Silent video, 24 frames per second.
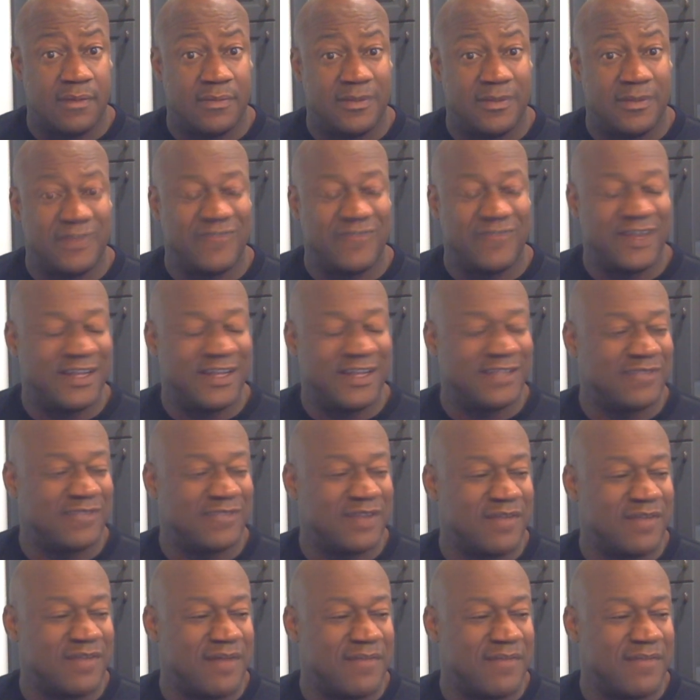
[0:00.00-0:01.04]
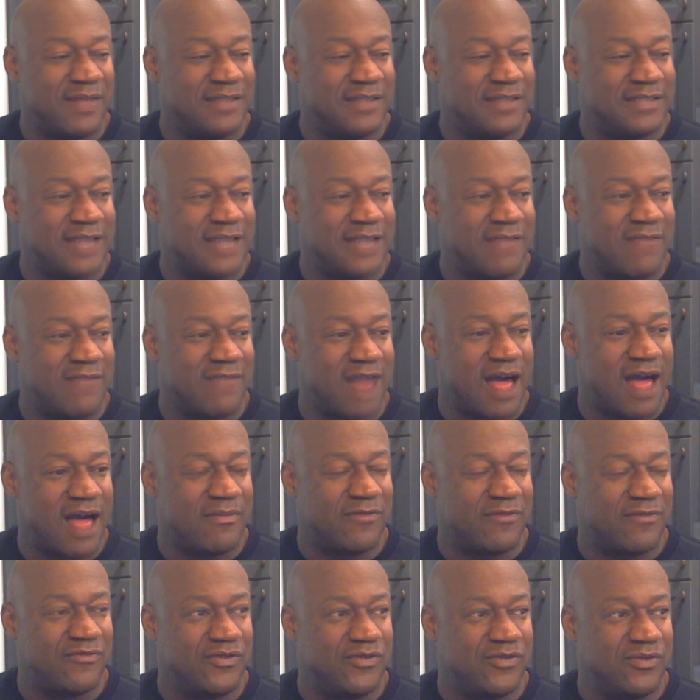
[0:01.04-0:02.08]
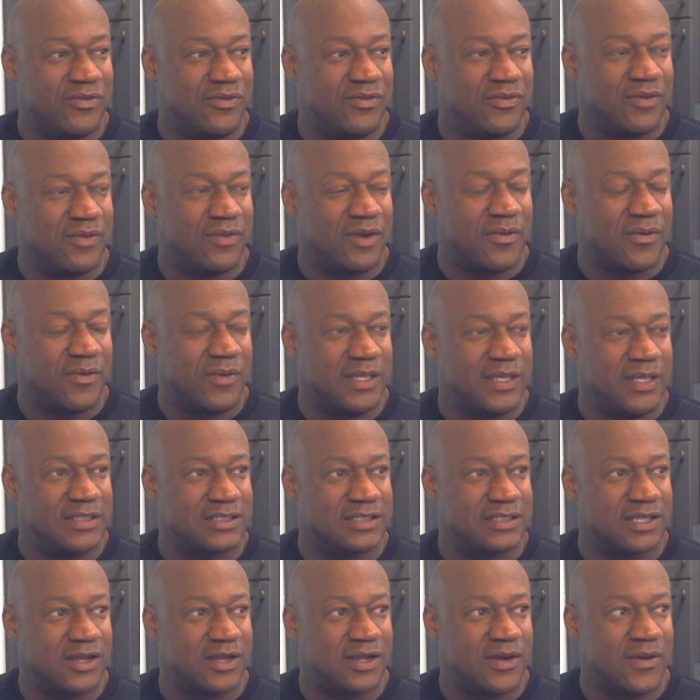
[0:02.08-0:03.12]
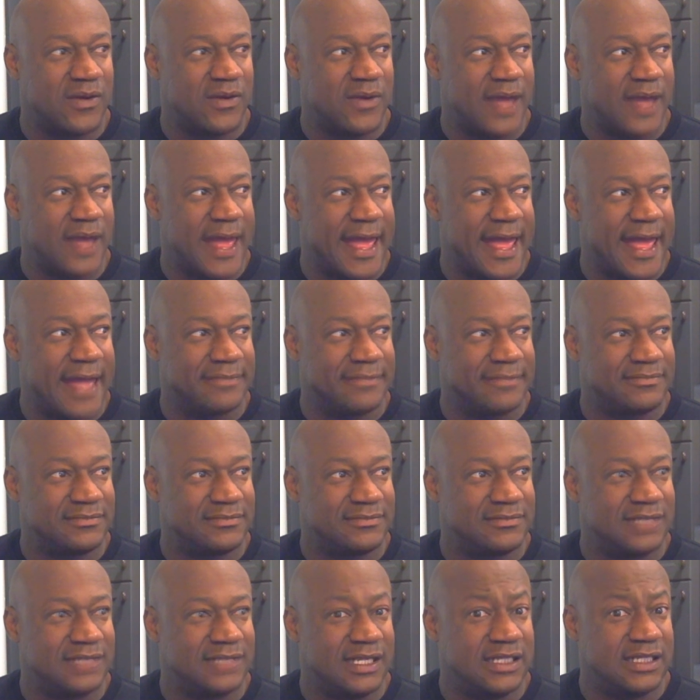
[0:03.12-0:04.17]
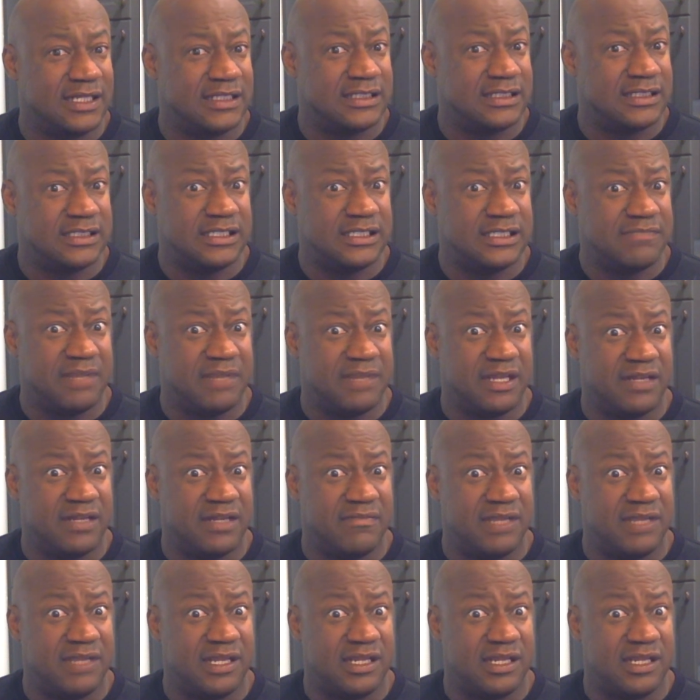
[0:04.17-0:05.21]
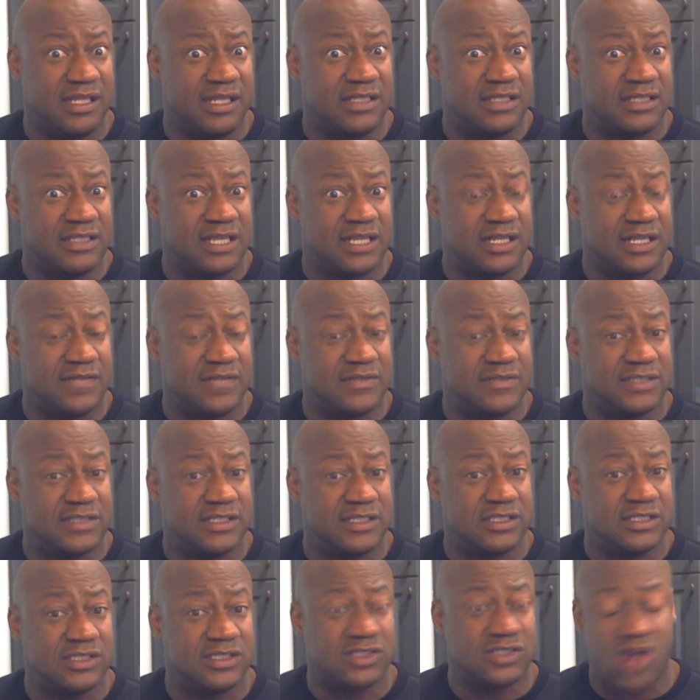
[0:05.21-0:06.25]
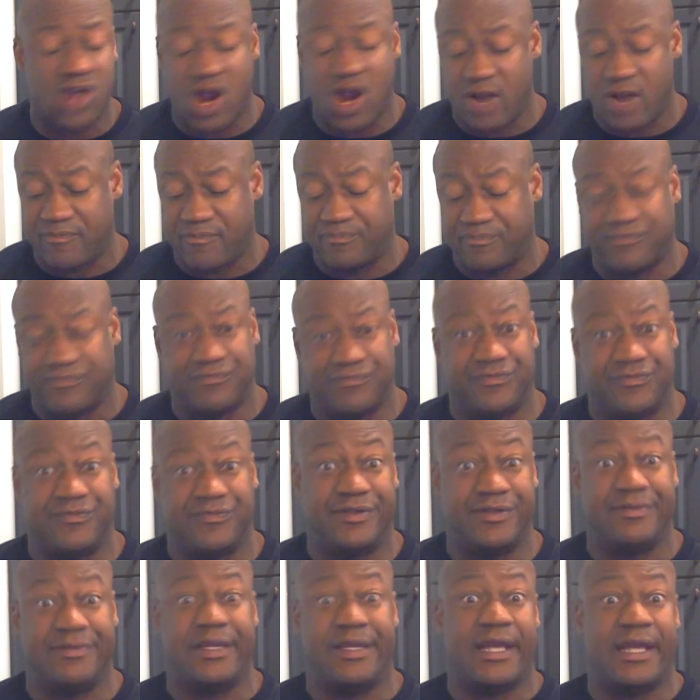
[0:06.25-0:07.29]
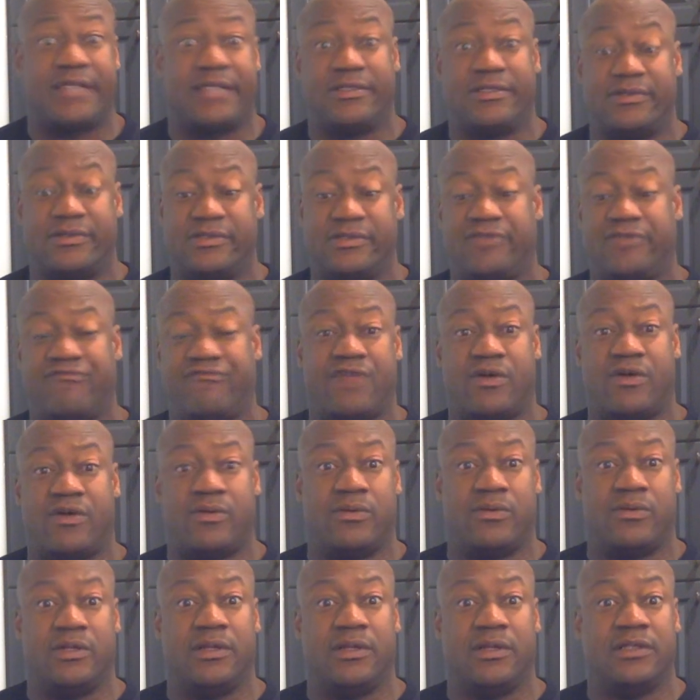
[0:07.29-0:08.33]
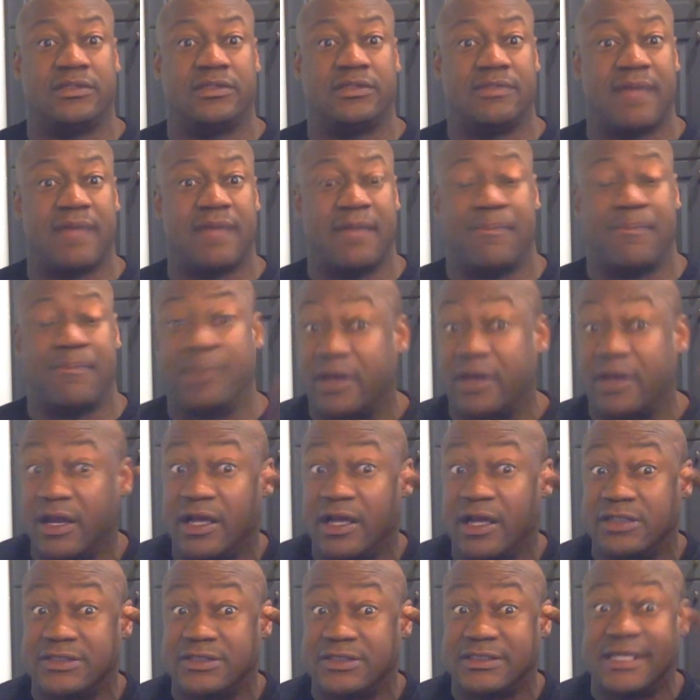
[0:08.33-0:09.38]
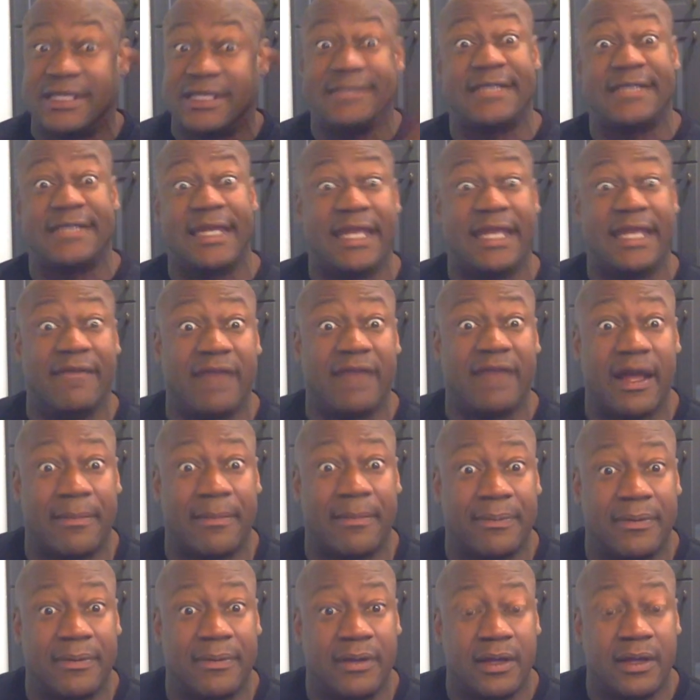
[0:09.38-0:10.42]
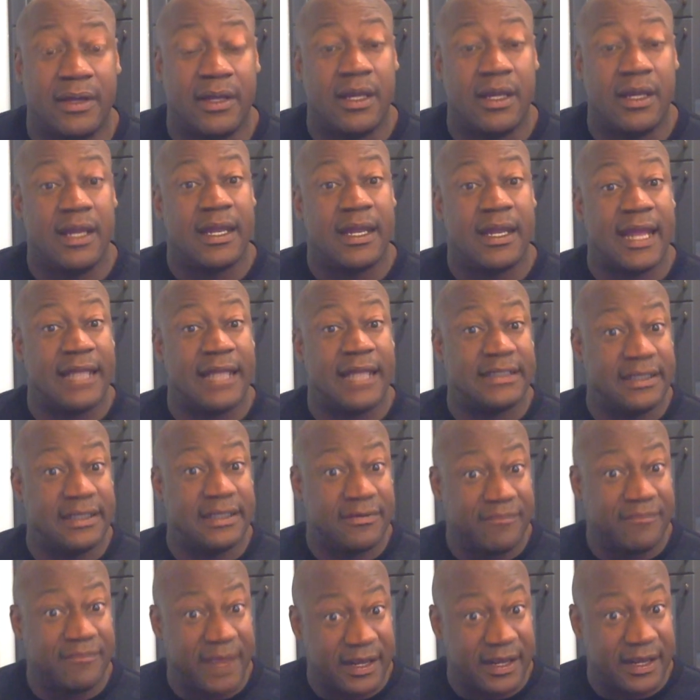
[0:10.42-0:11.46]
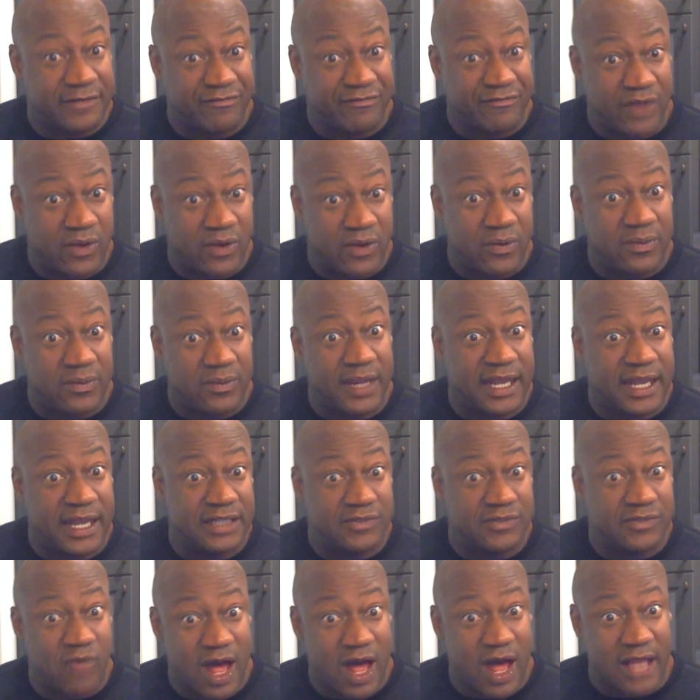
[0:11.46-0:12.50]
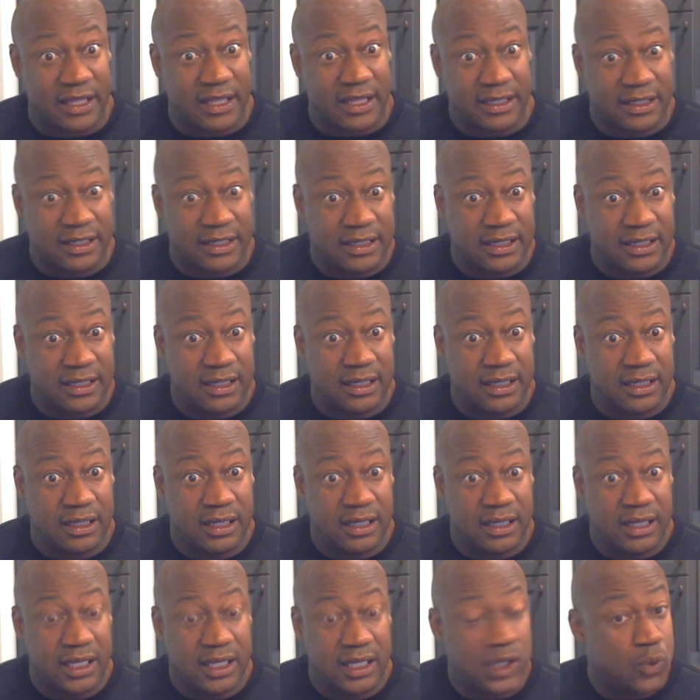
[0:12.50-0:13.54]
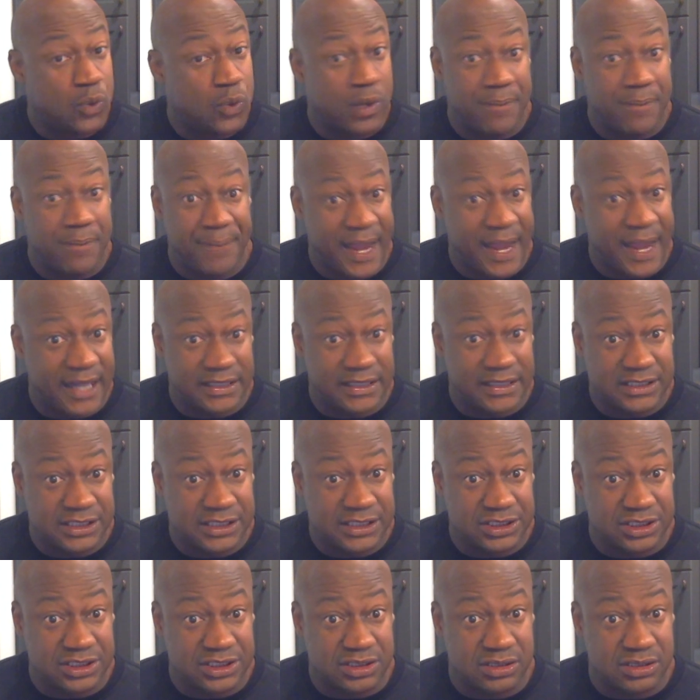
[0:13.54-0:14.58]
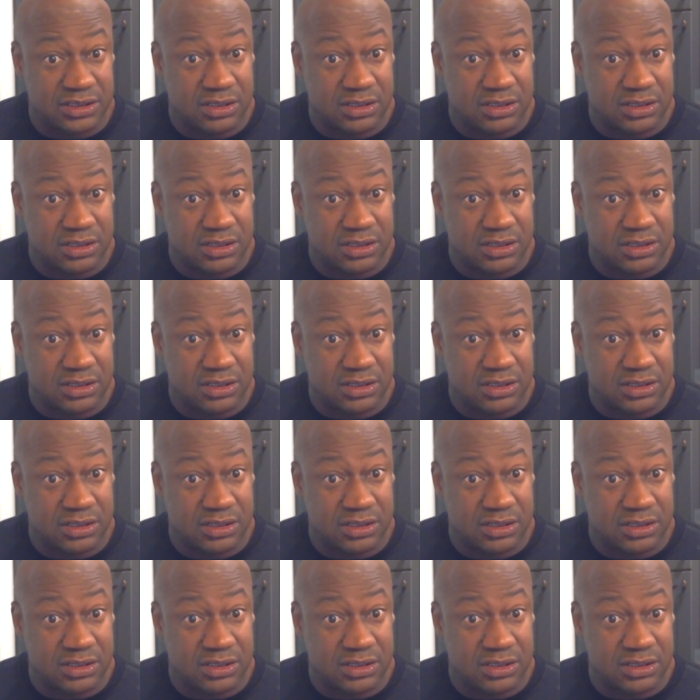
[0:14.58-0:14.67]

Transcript: It's funny because one of my buddies got robbed a few weeks ago, he's bigger than me. He said he was sitting in his car, texting on his phone, and then somebody put a gun to his head and said, "Give it up." He had to give the man his phone and his wallet. He wasn't paying attention.